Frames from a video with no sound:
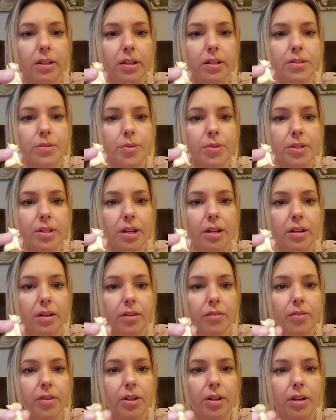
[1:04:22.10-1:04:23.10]
These ones kind
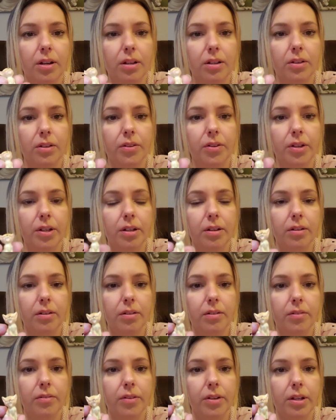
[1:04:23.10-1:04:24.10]
of have the coloring
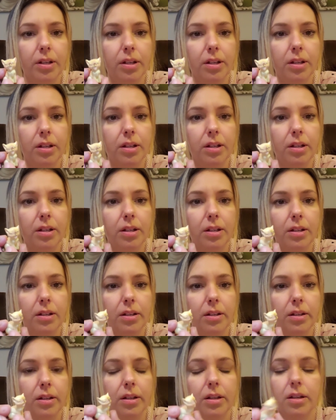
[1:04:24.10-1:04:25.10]
of
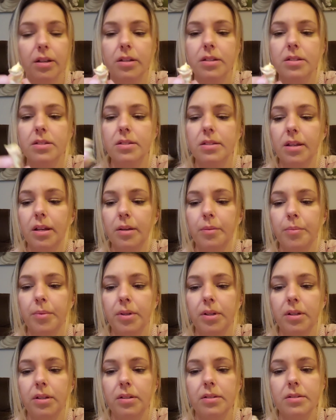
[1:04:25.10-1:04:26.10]
a
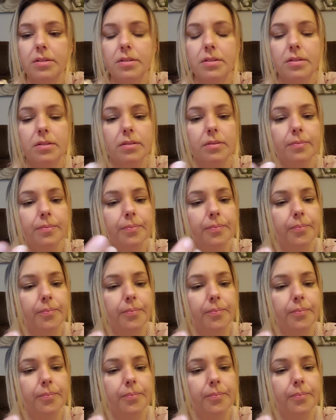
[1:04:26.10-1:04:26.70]
Siamese.